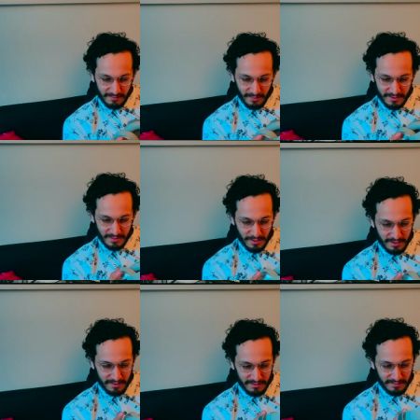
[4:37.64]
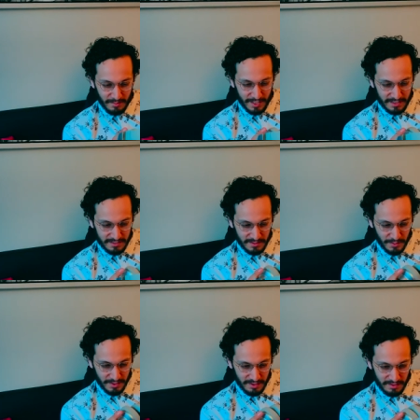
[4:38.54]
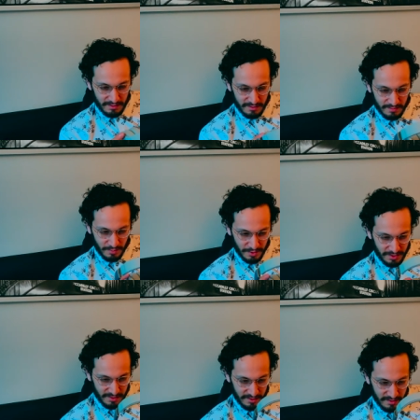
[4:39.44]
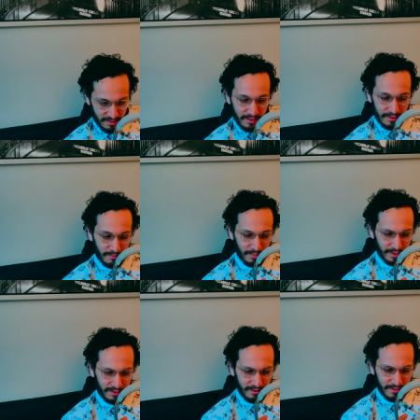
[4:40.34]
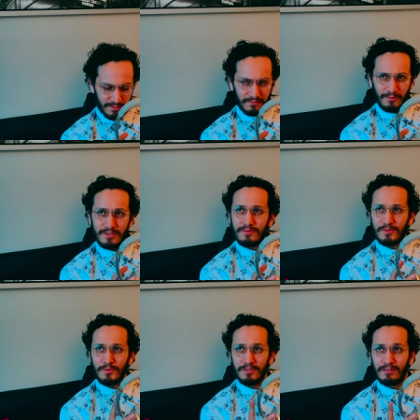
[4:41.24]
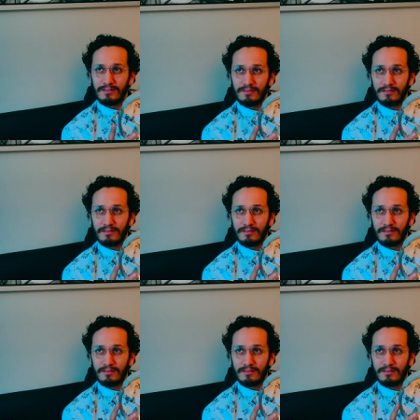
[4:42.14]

Juan is right. The bass is pretty pretty good also the voice was pretty clear.